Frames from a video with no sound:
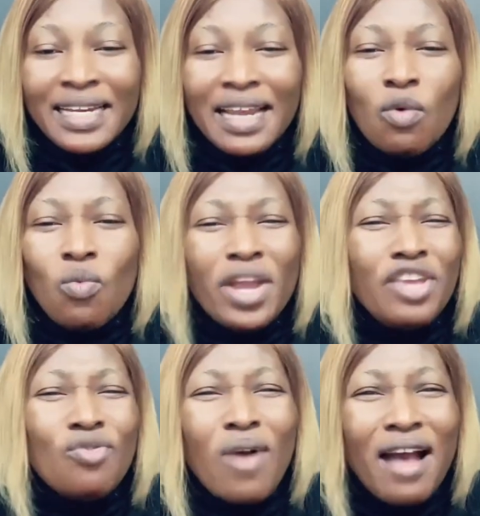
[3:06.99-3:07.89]
Now,
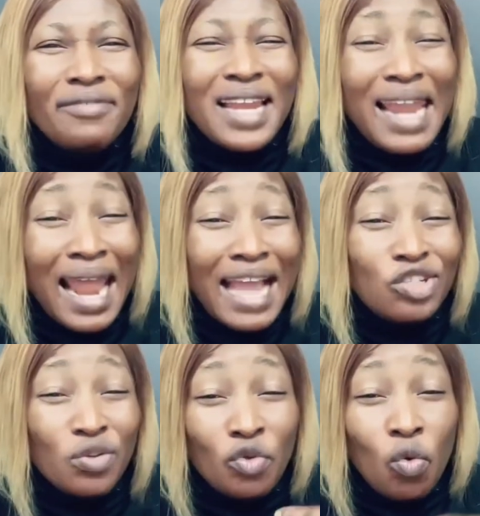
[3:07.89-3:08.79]
when you have the
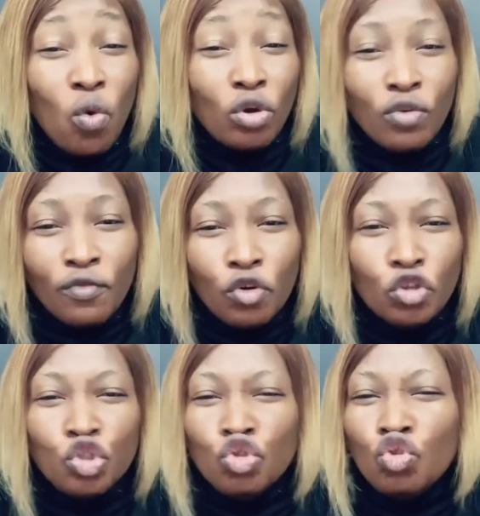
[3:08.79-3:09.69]
light of the word of
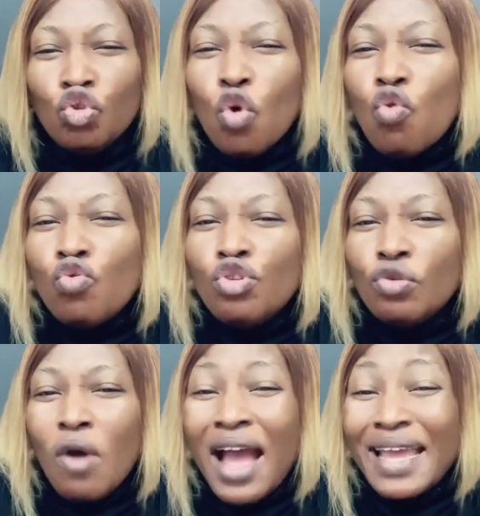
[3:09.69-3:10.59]
God, you know who
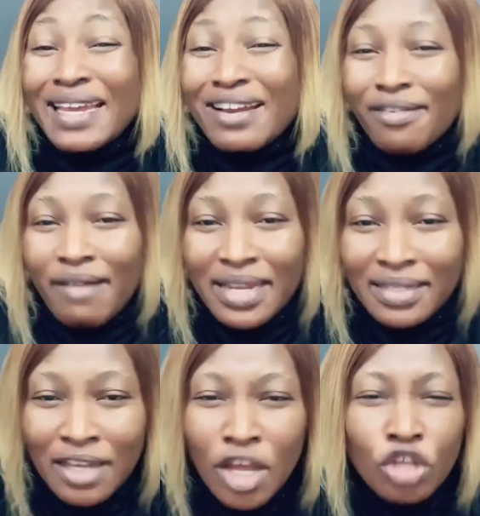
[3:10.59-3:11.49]
you are in
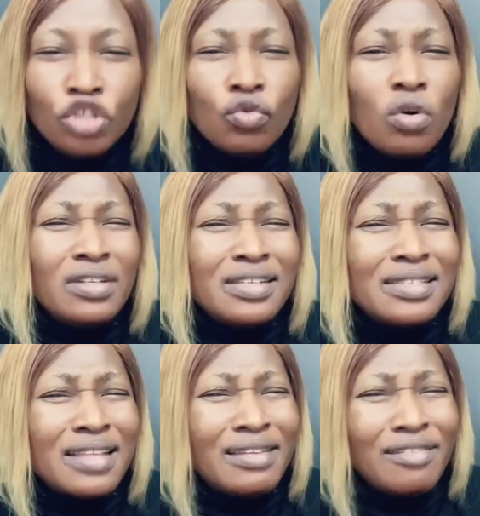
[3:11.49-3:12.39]
Christ. You
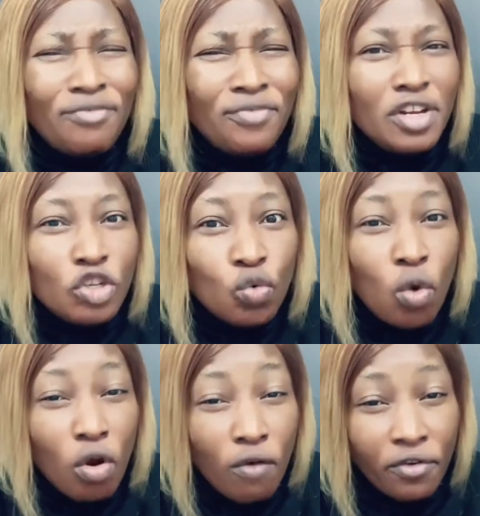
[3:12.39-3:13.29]
understand the
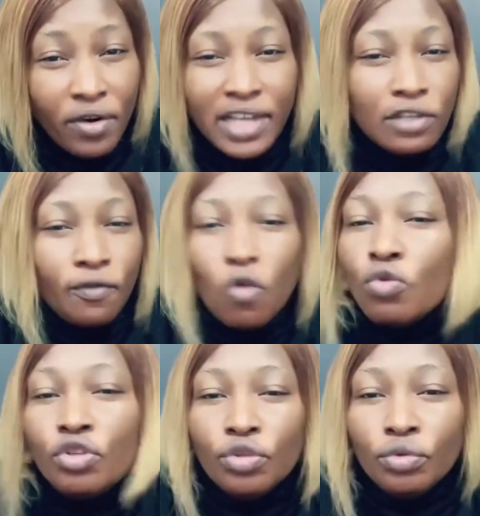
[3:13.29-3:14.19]
finished work of Christ
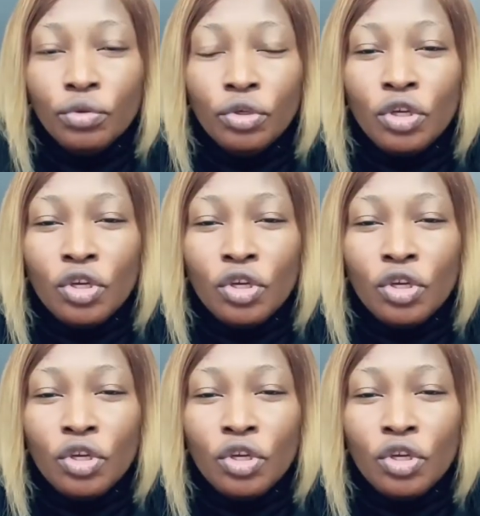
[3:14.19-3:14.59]
for you.